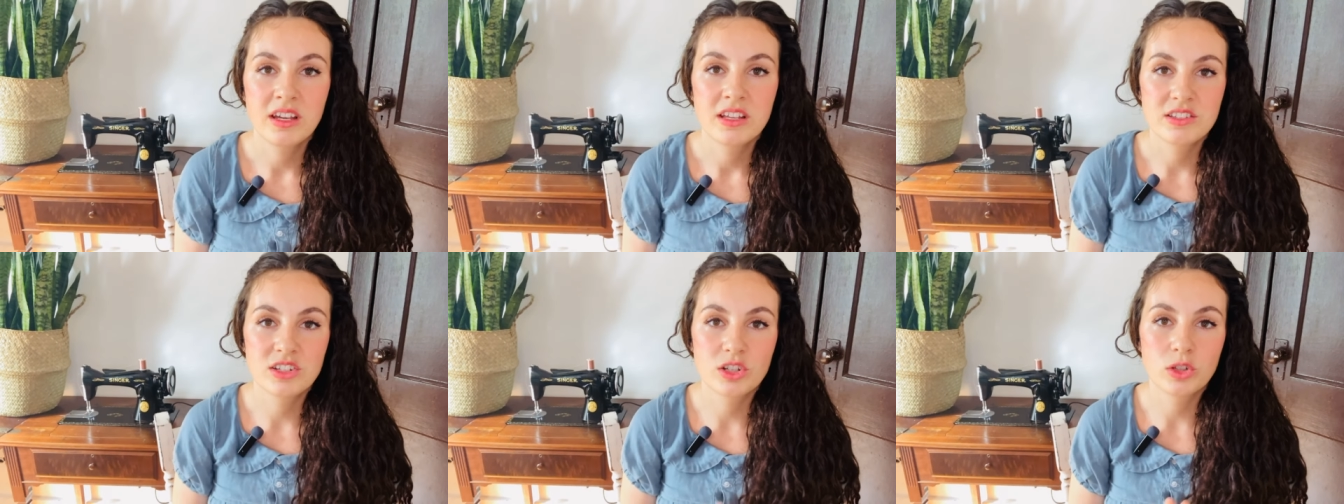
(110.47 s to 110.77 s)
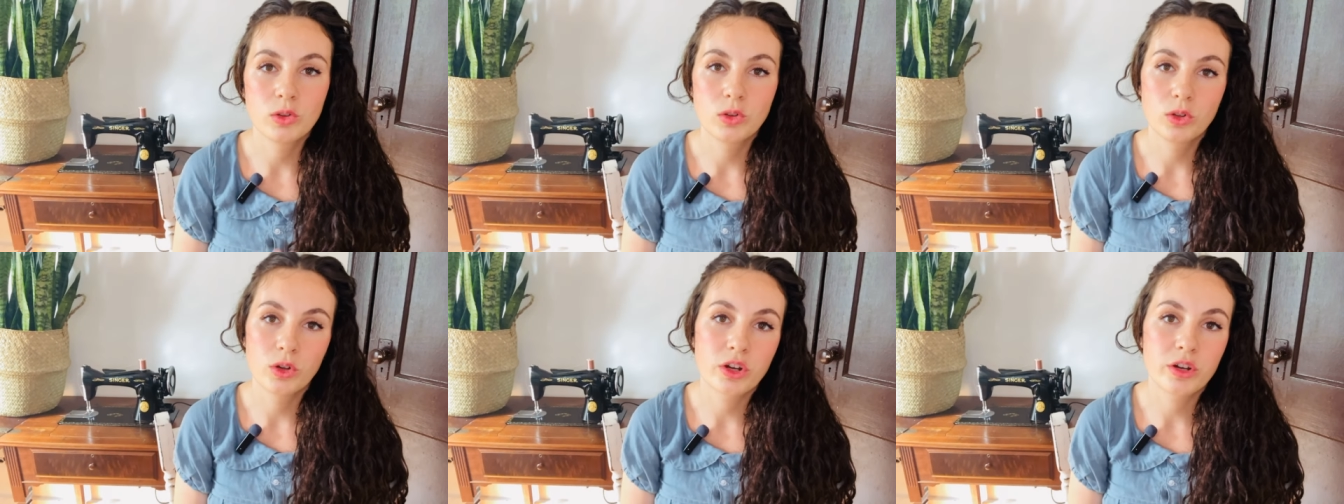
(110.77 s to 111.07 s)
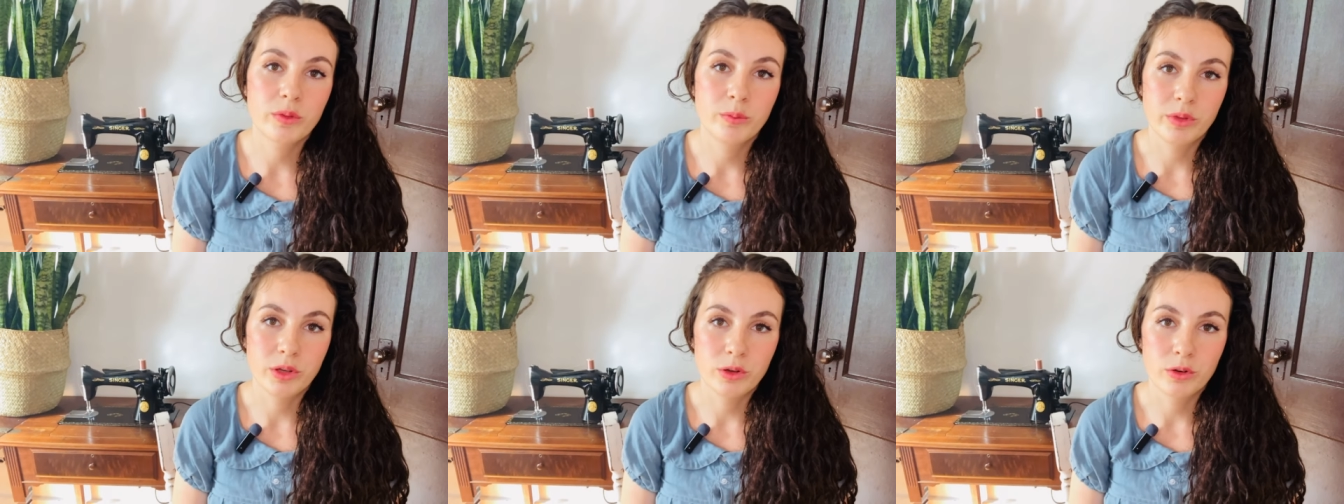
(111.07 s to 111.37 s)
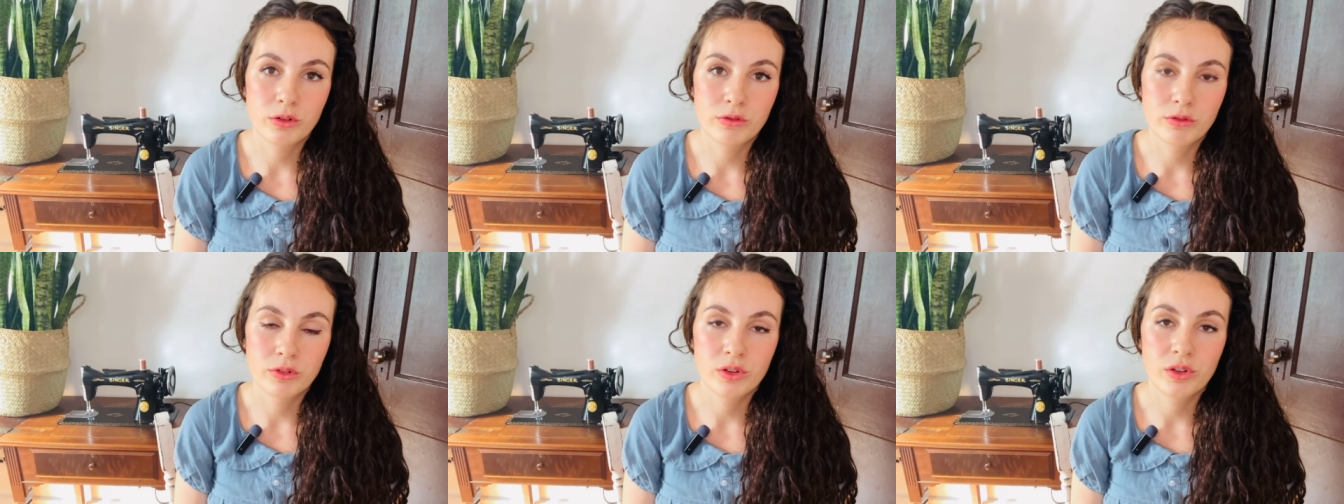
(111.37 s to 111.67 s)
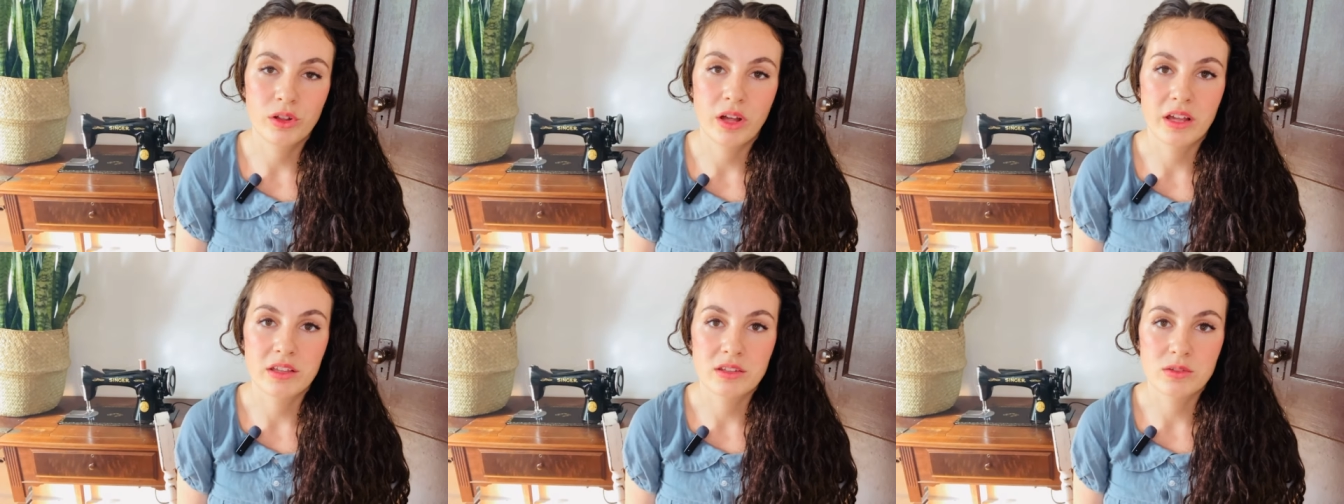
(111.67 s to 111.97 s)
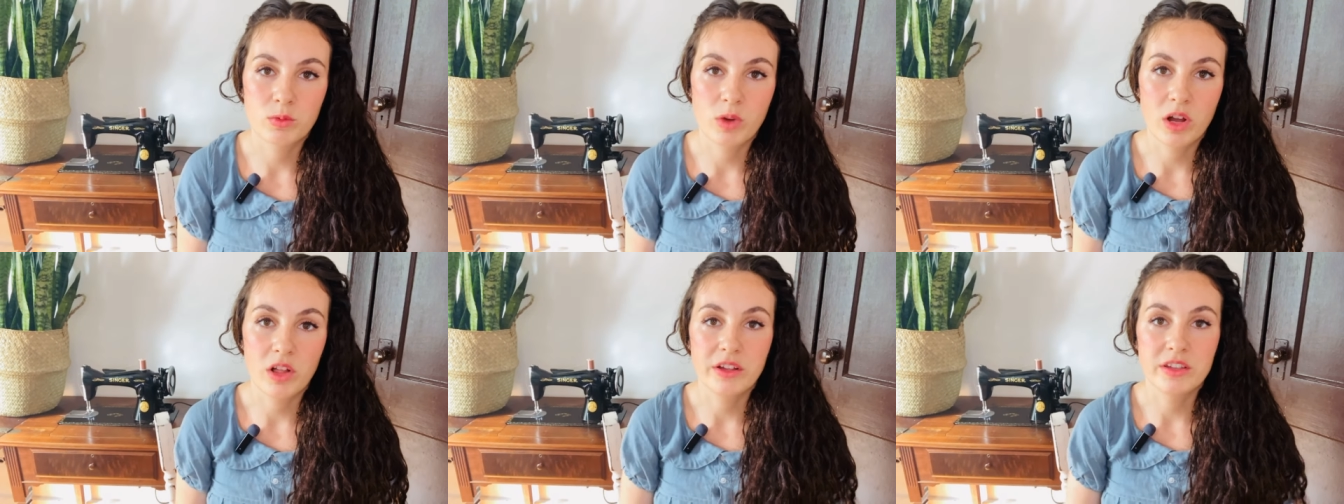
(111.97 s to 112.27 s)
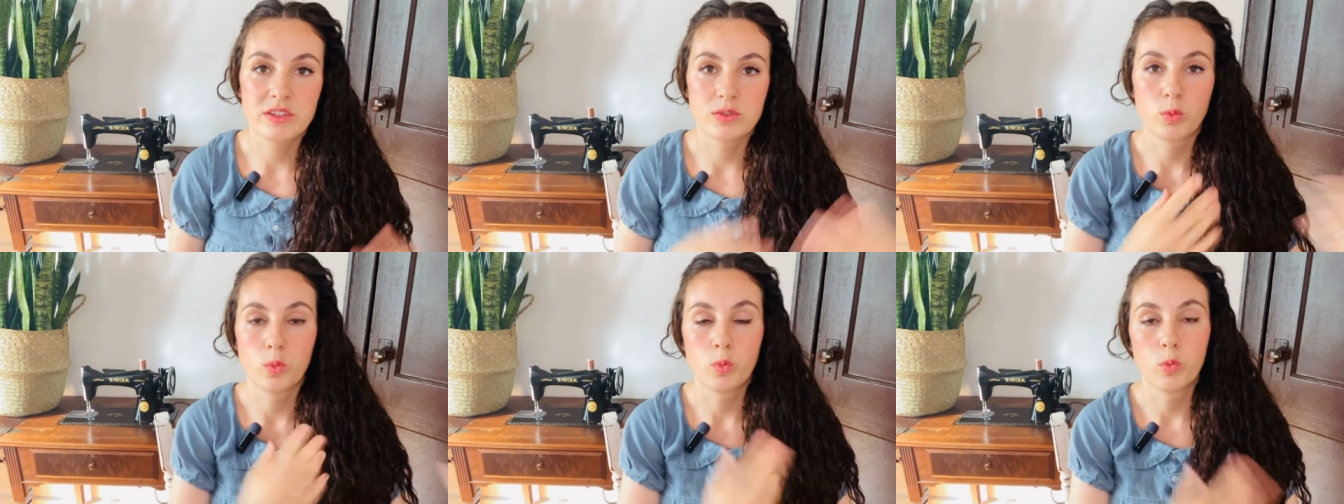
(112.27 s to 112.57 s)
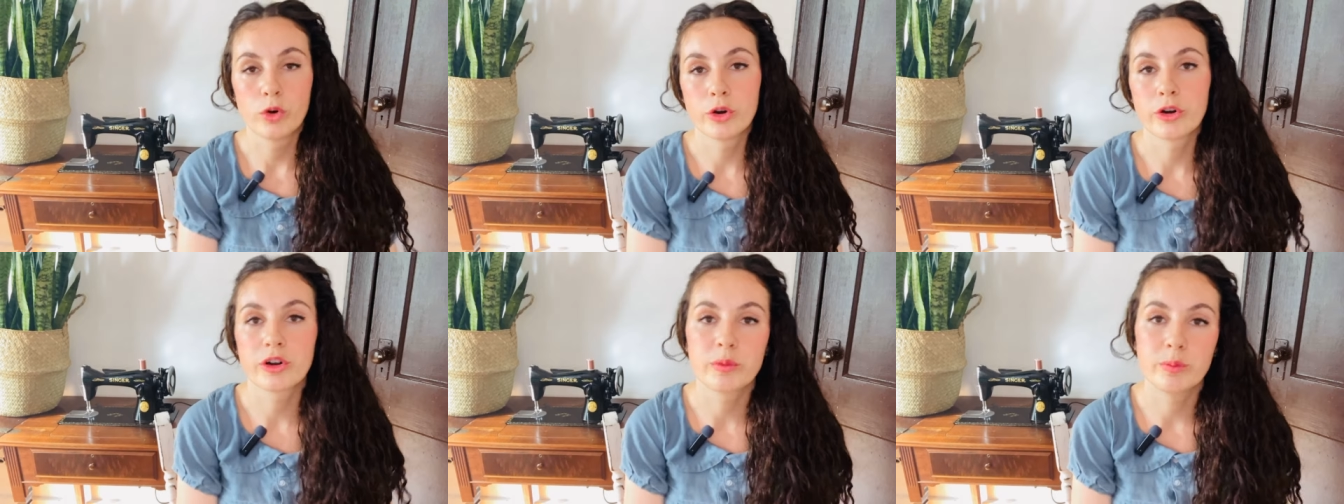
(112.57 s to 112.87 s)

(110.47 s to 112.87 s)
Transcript: to look beautiful as well as work